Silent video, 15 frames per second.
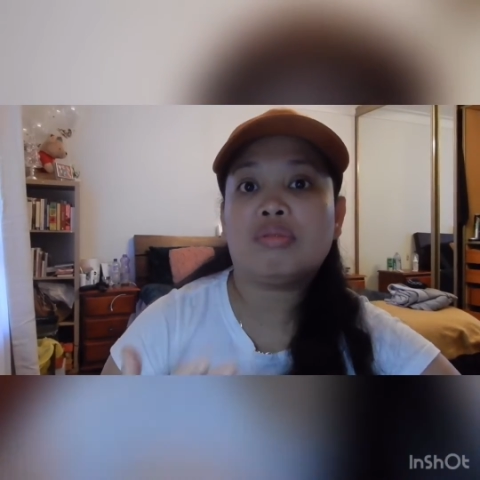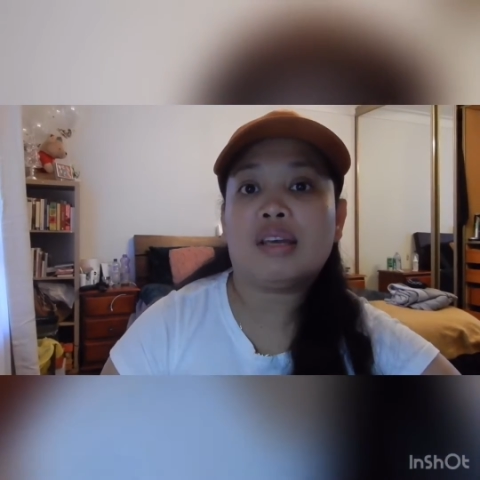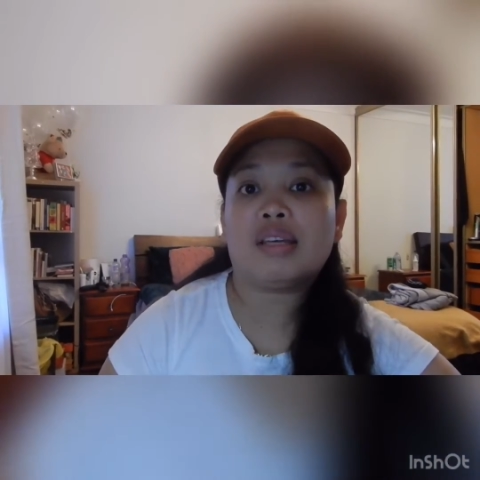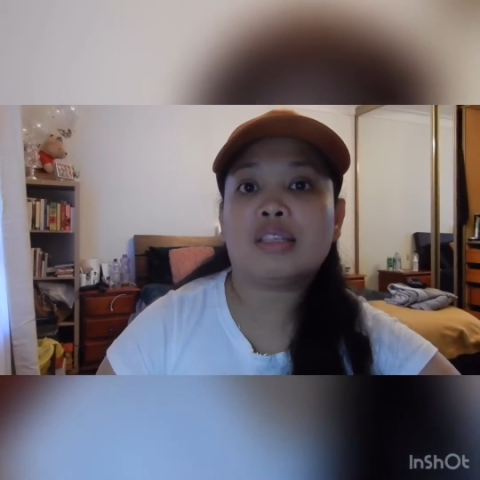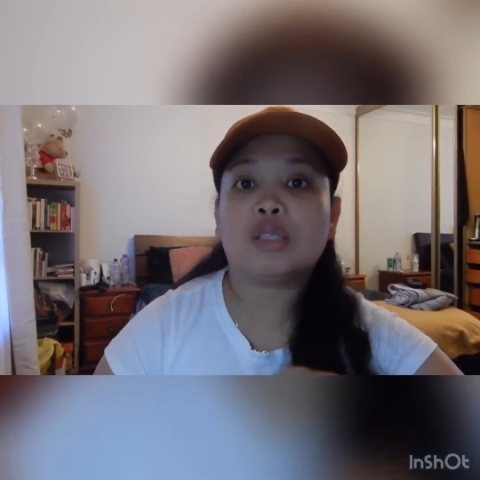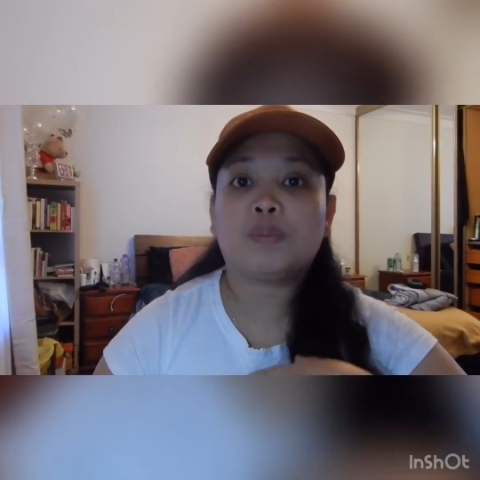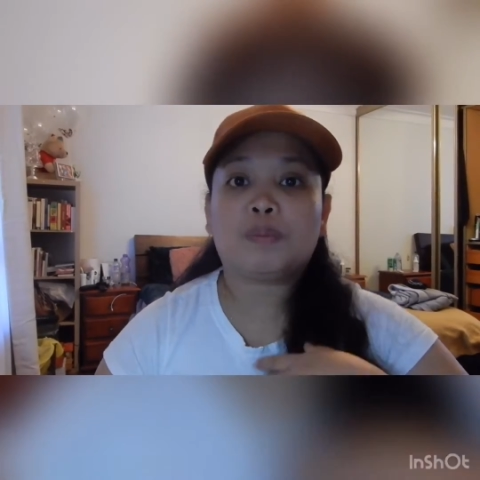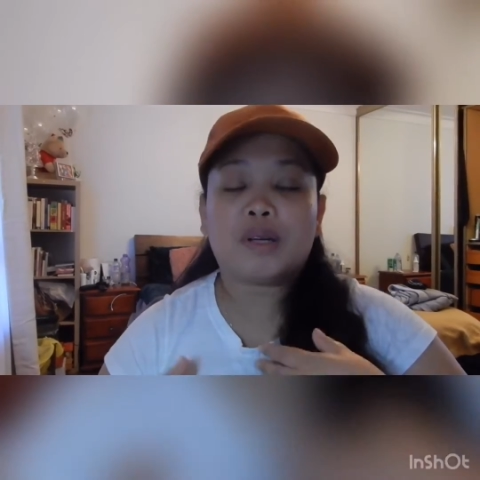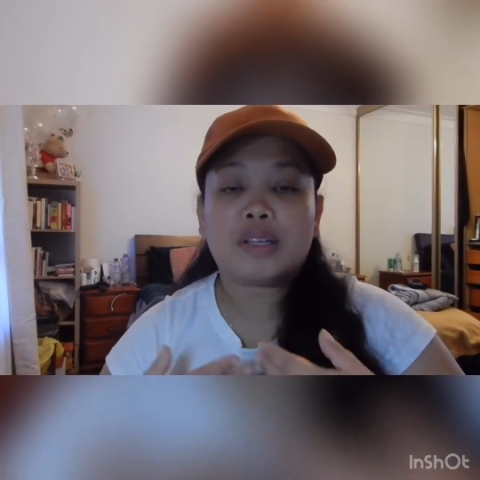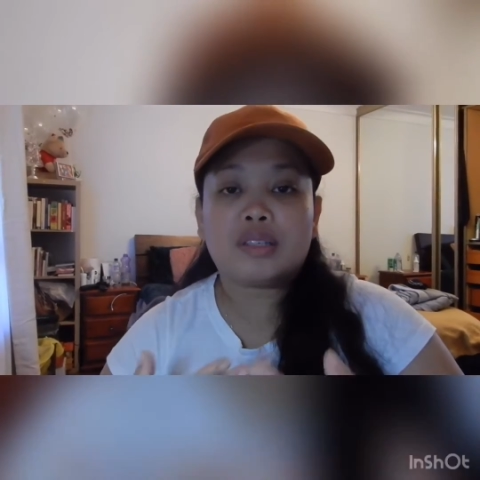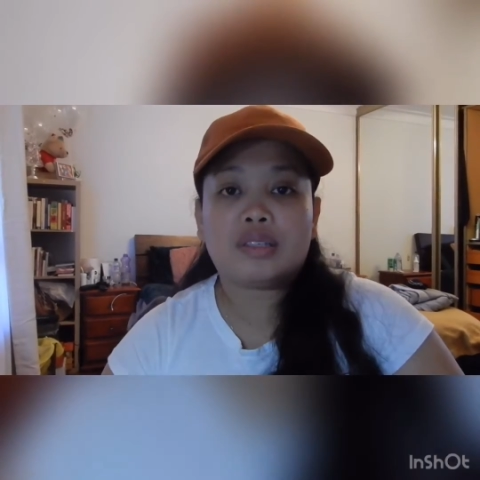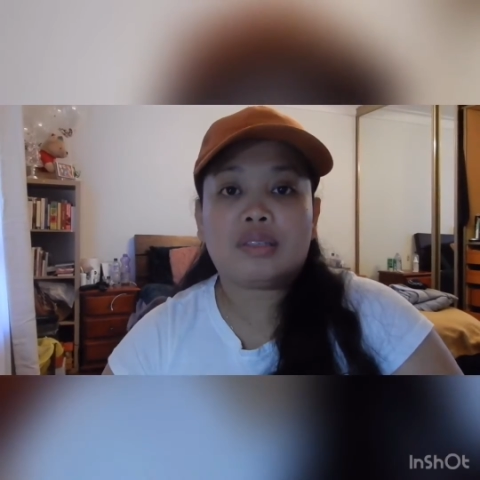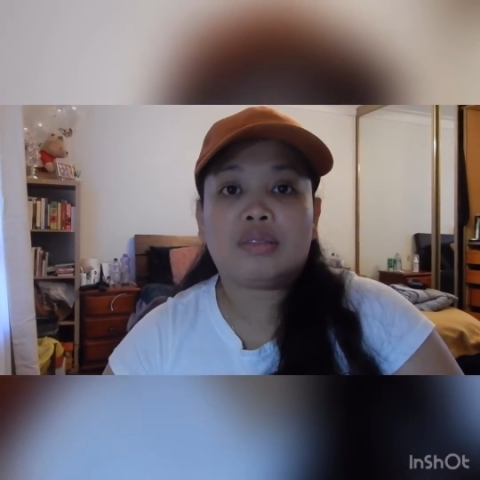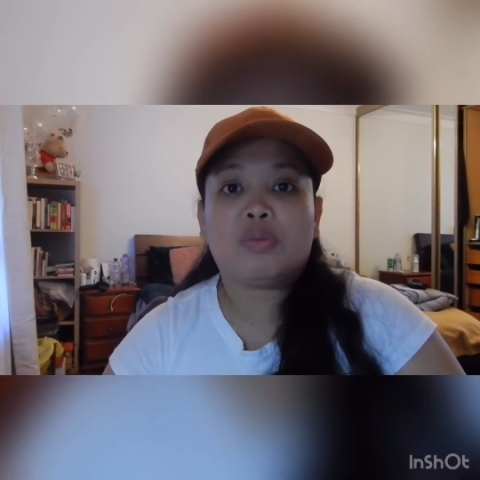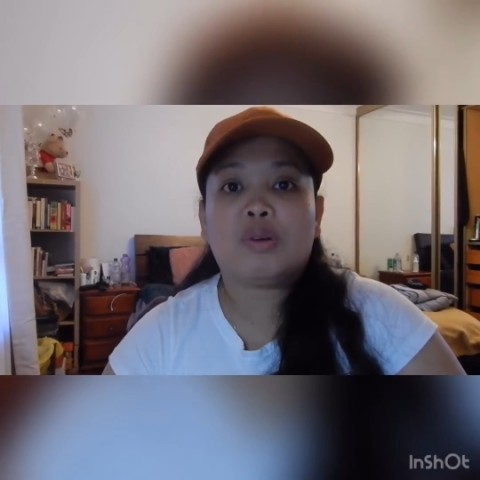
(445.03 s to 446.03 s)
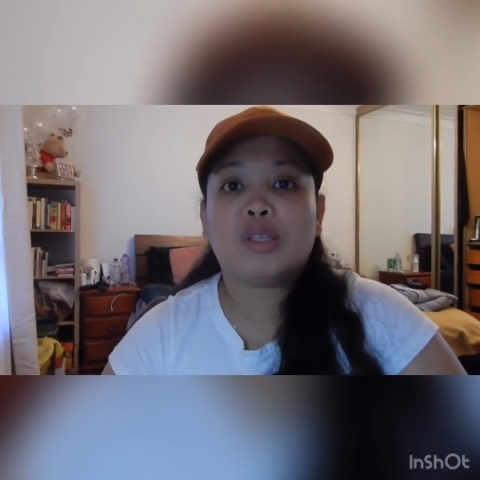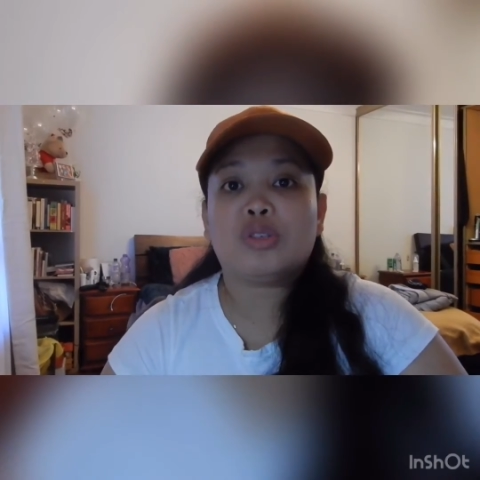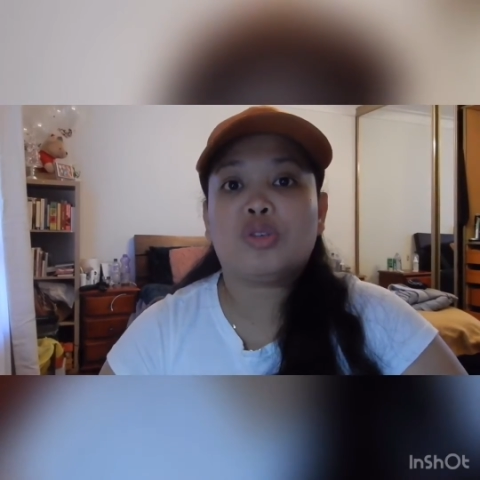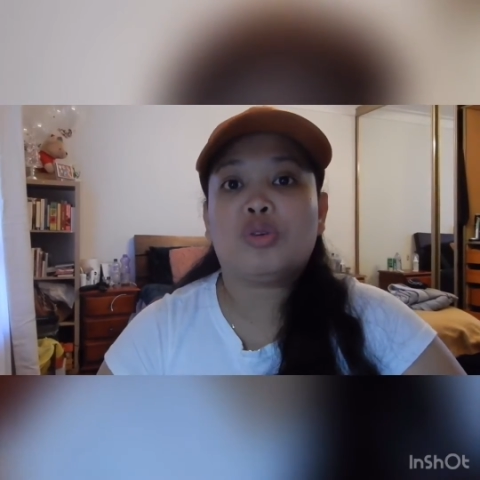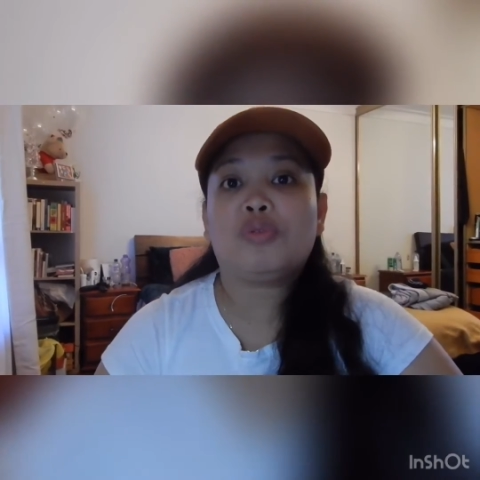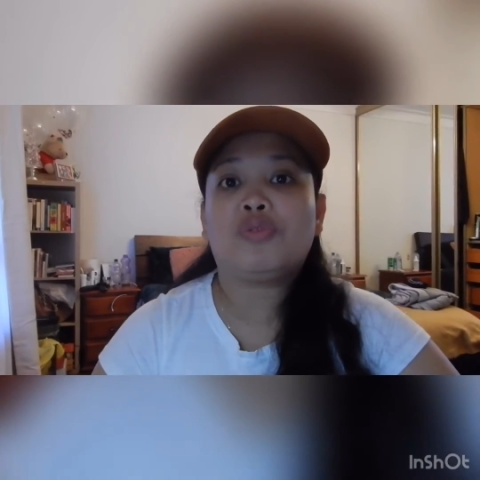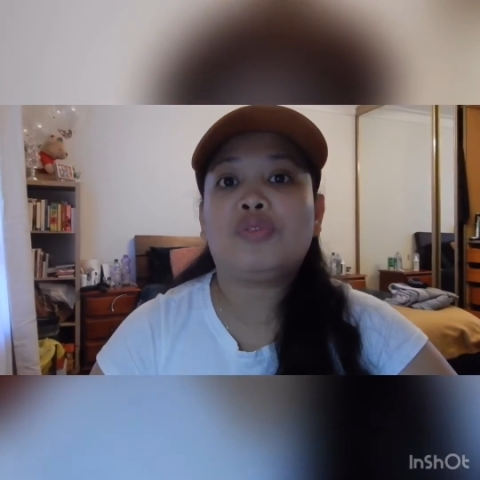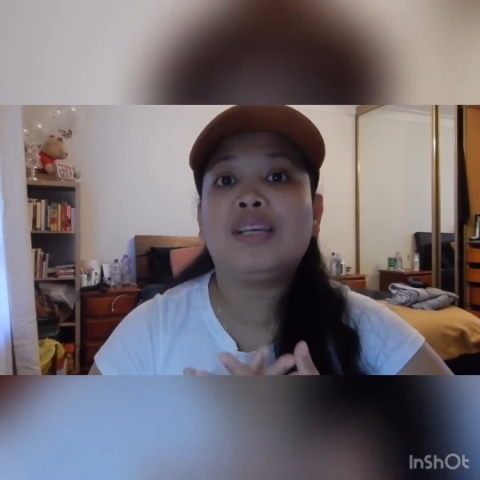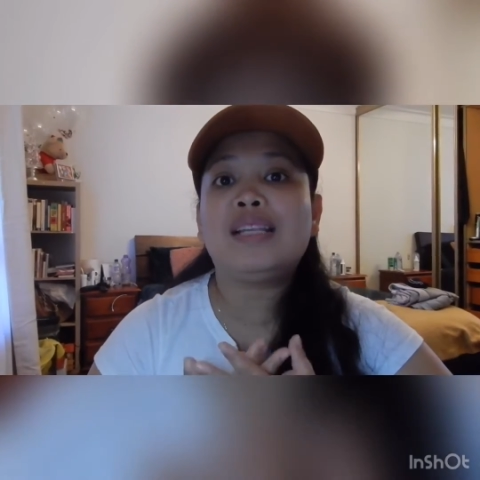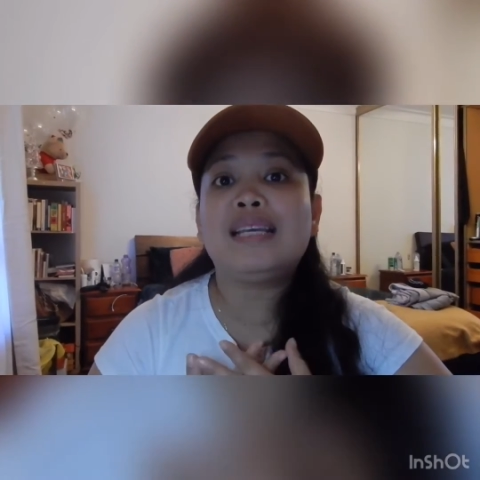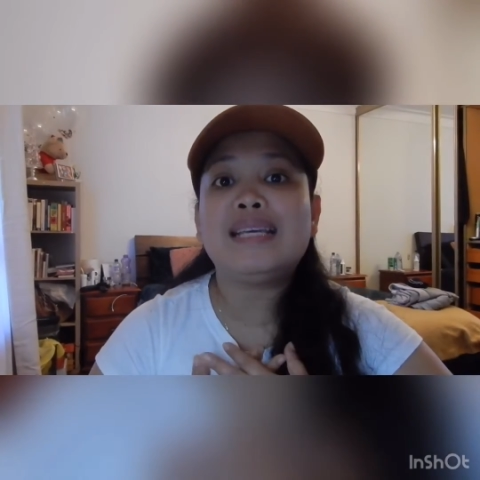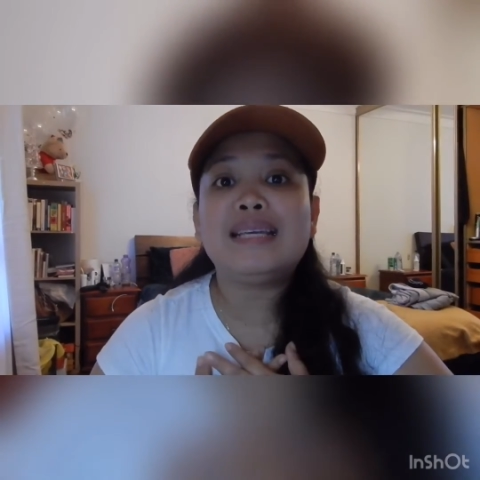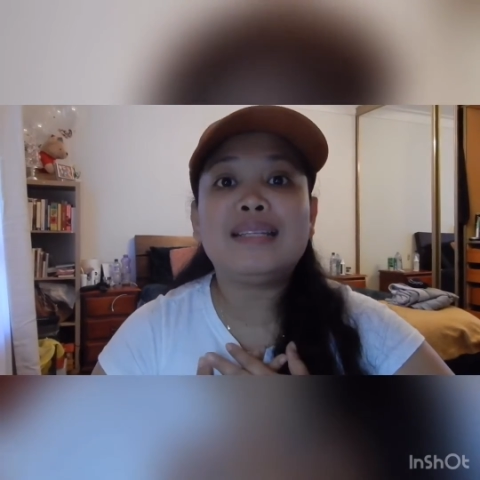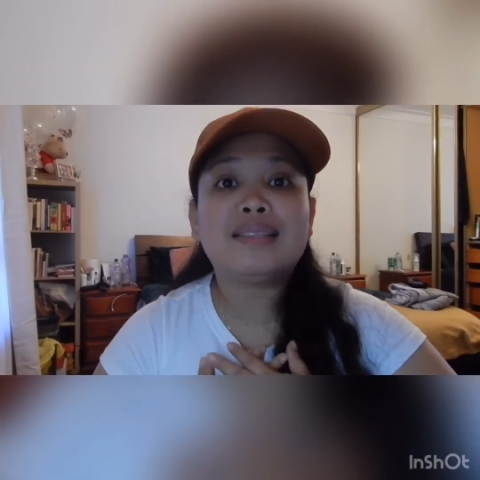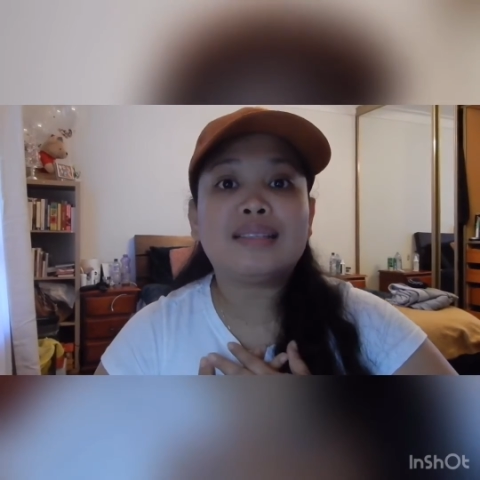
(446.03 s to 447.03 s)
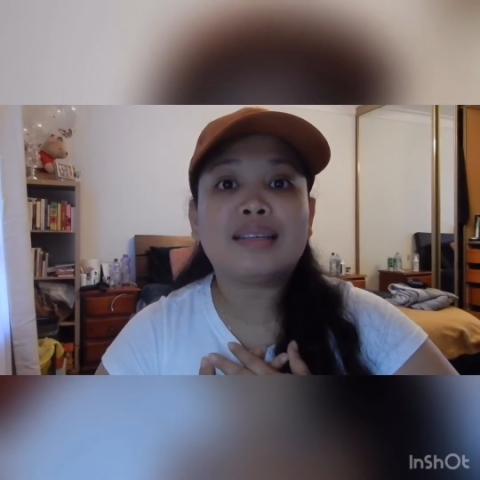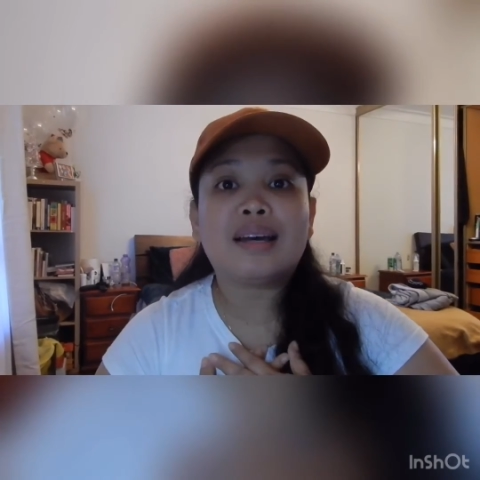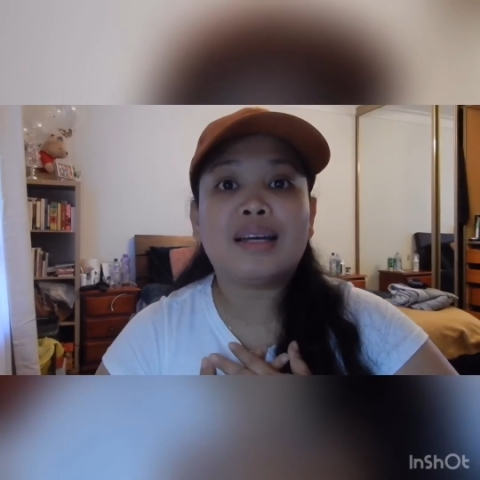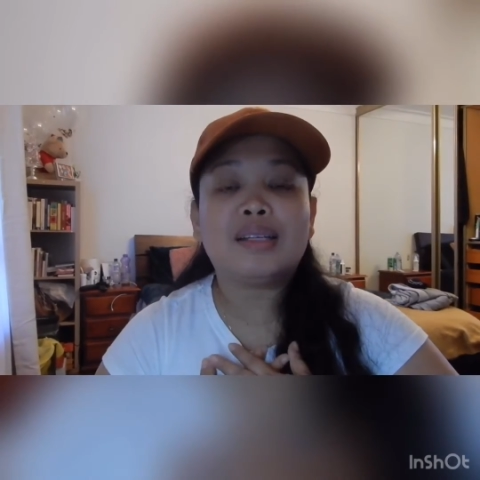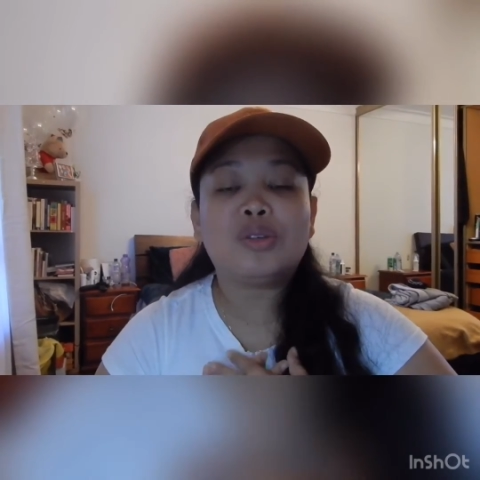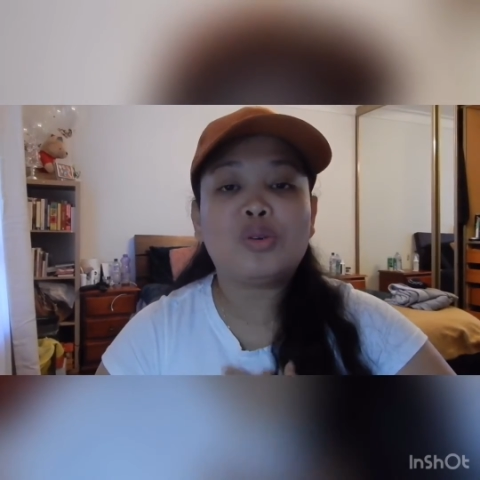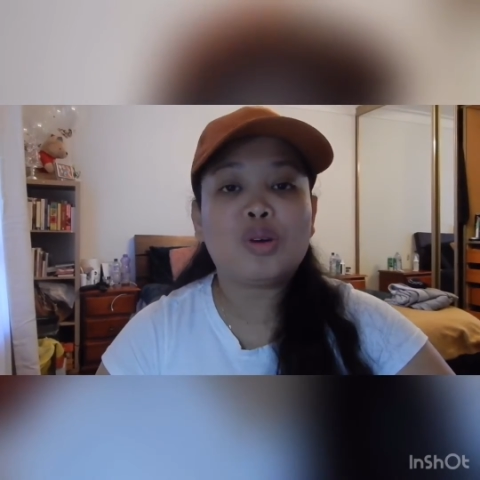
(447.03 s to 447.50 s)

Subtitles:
express what you're feeling inside.